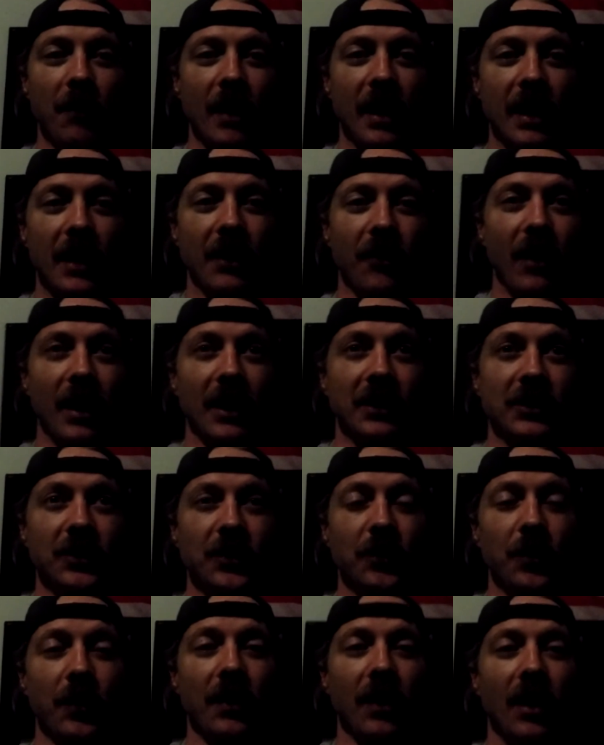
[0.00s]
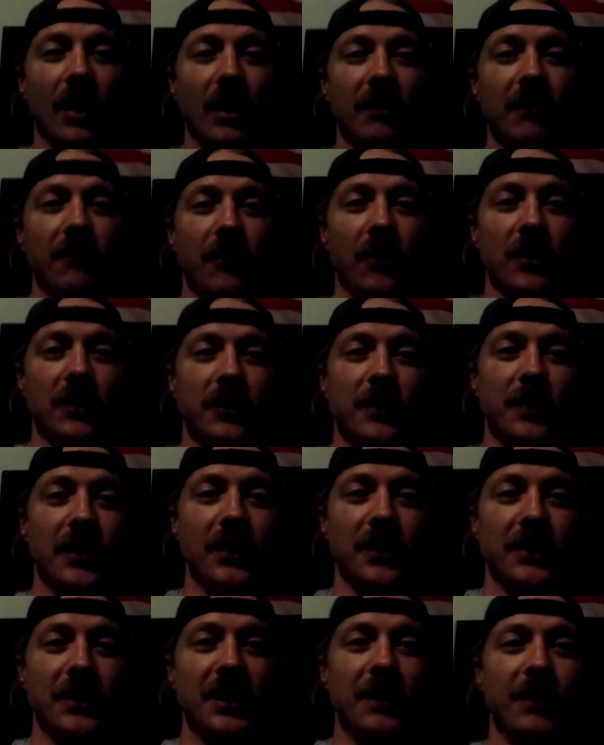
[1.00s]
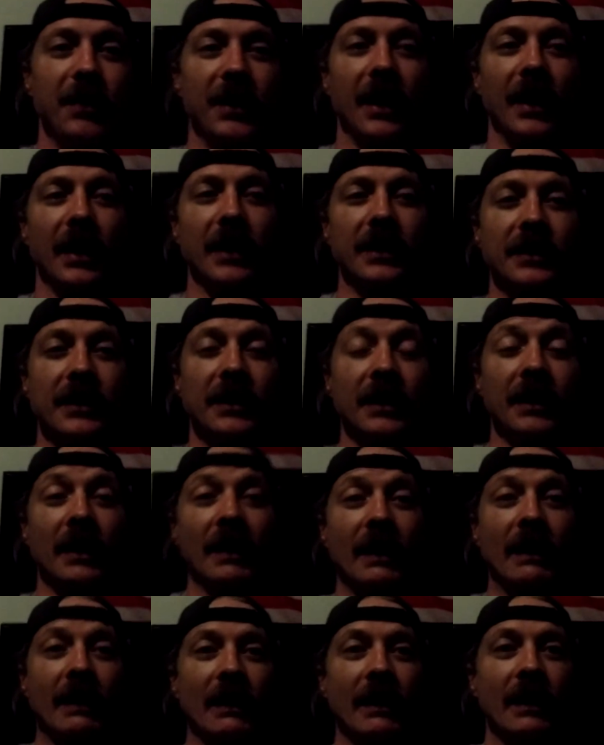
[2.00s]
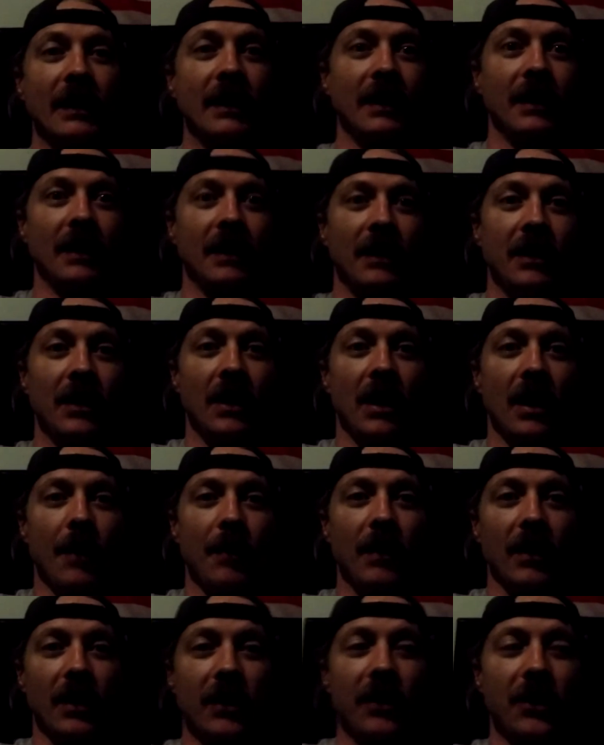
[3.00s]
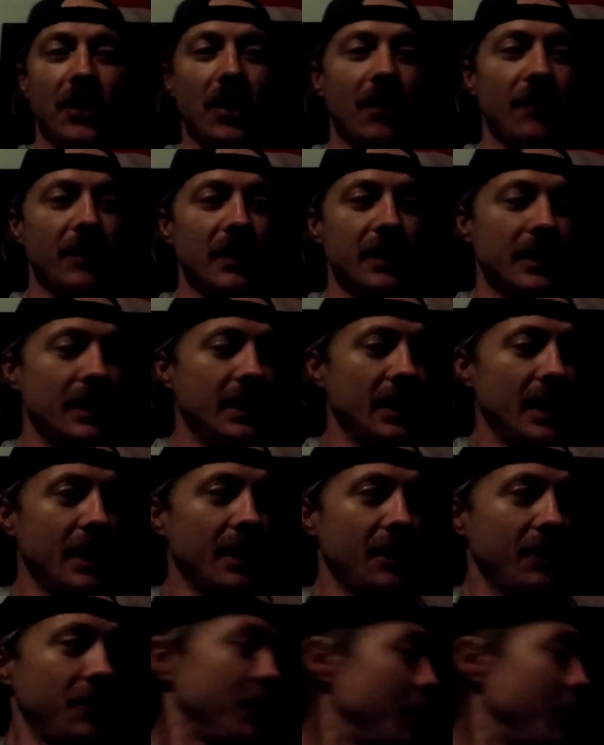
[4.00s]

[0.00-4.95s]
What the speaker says: my interactions with law enforcement or CPS. A little nervous, to tell you the